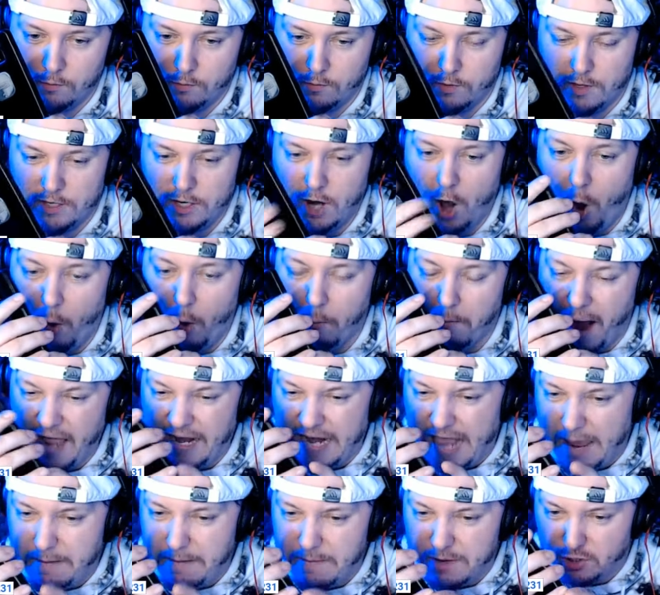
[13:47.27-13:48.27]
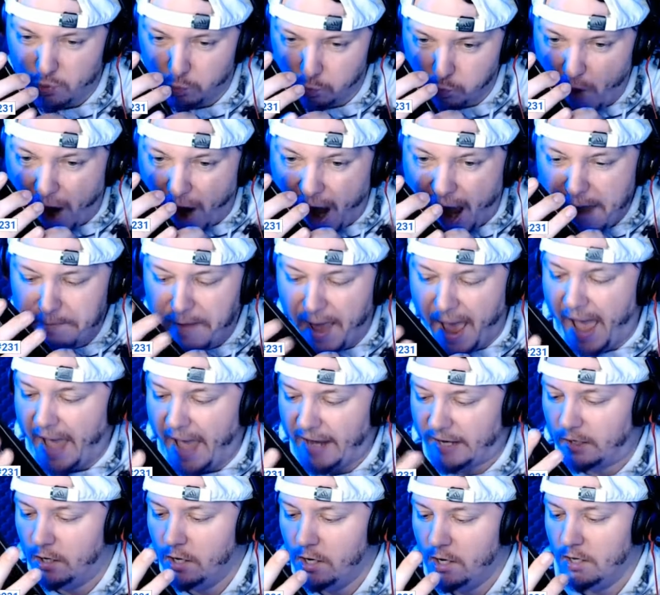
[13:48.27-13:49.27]
No, my name is Ryback.
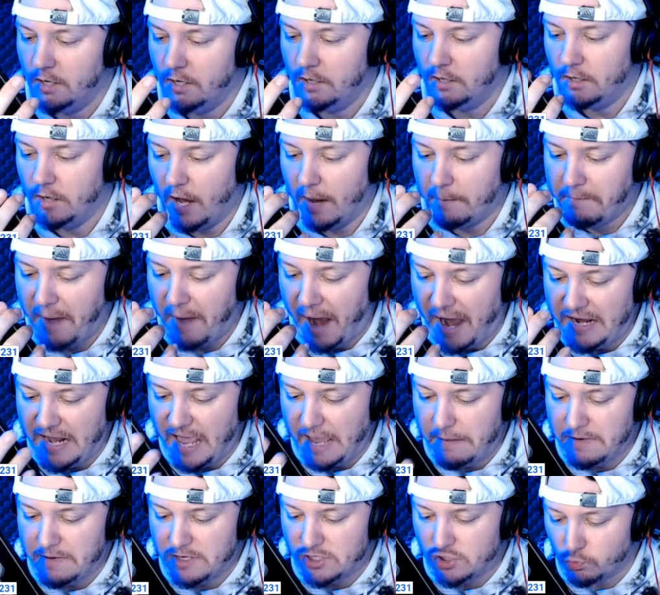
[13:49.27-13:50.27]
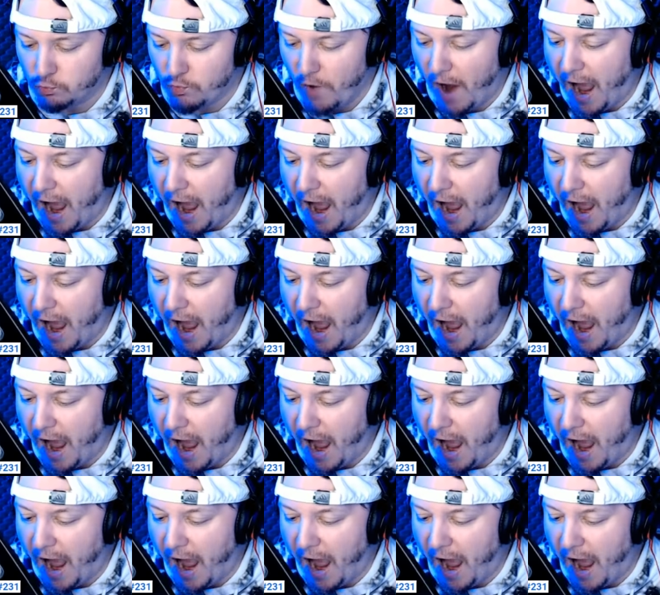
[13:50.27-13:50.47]
My name is Ryback.